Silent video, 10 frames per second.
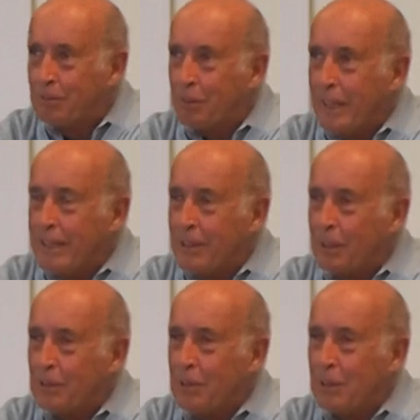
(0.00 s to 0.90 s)
Freud
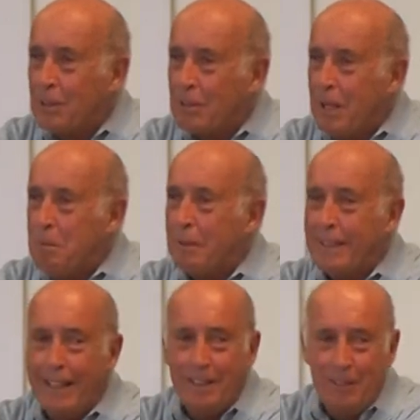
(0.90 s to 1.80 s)
told Jung a dream, and
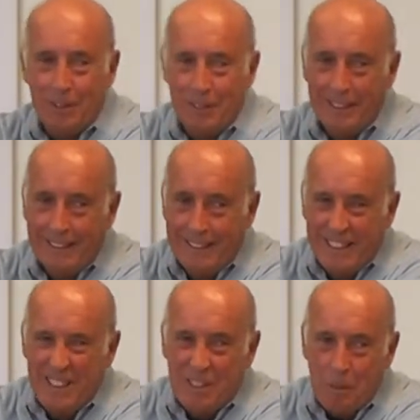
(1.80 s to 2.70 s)
then Jung
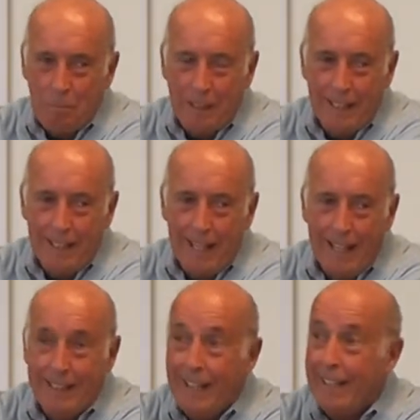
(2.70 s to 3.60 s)
interpreted it,
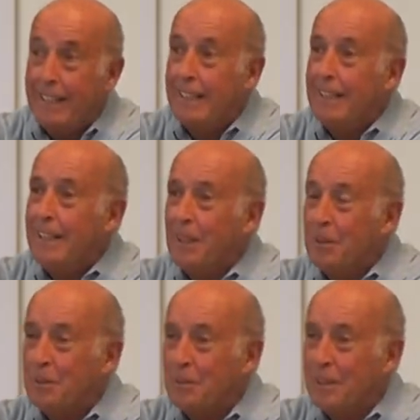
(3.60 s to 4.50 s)
and then
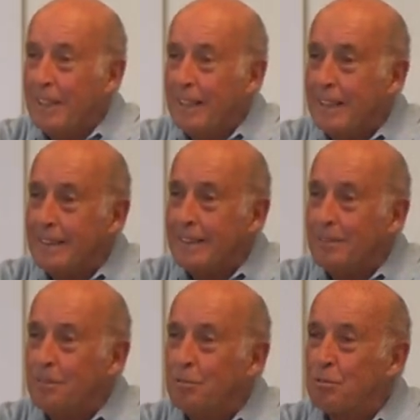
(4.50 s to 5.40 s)
oh, uh,
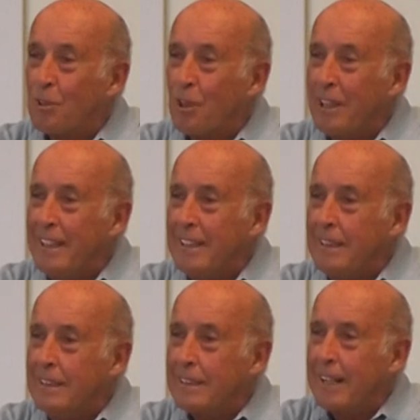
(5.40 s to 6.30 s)
Freud
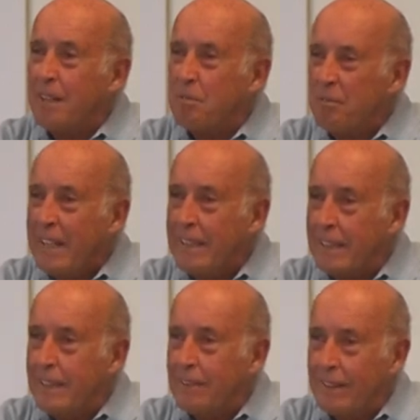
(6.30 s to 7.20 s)
kind of fainted,
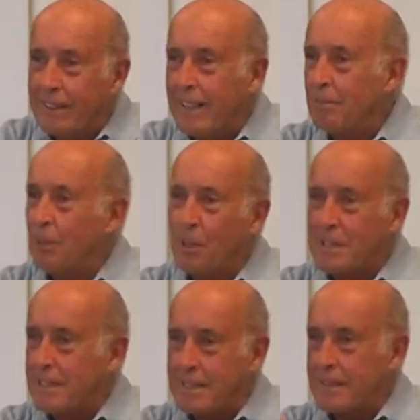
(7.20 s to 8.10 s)
or he kind of
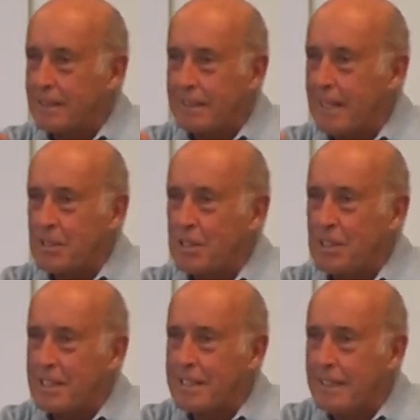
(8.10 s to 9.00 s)
lost his
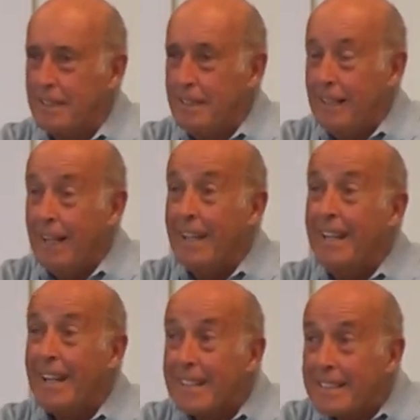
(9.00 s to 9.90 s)
consciousness.
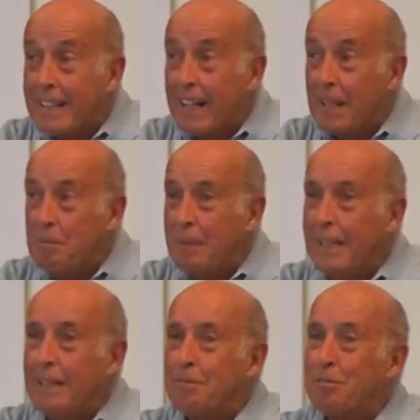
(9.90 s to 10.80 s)
Another time,
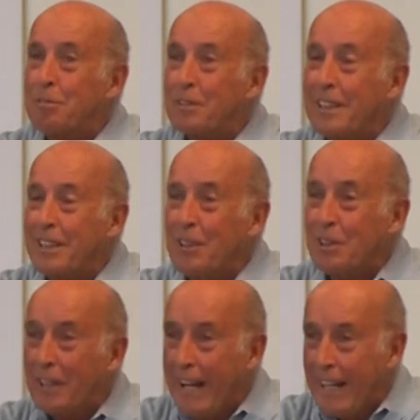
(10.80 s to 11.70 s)
uh,
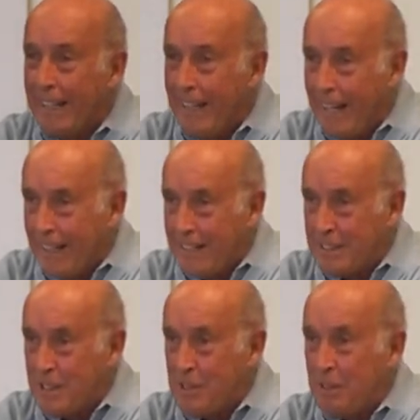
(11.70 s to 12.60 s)
Jung
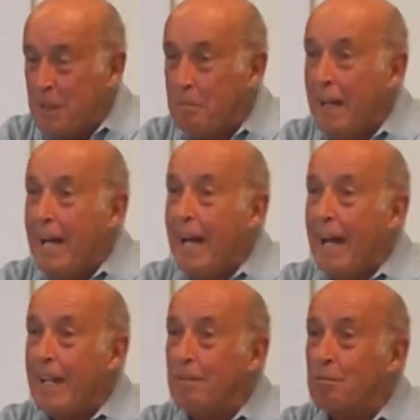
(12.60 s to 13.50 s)
analyzed a dream,
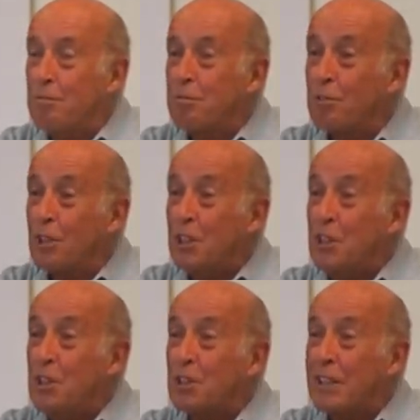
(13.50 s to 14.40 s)
and Freud
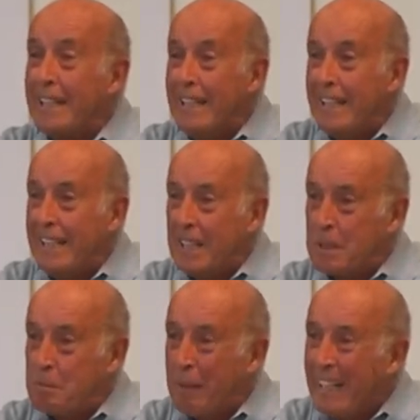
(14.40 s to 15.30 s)
urinated in
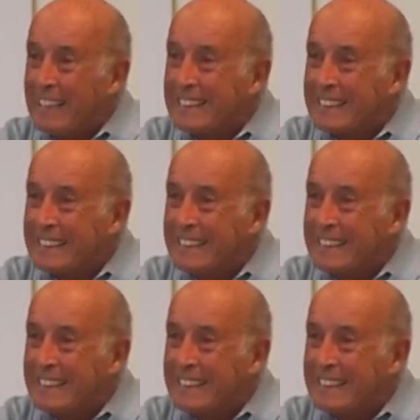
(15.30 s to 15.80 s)
his pants.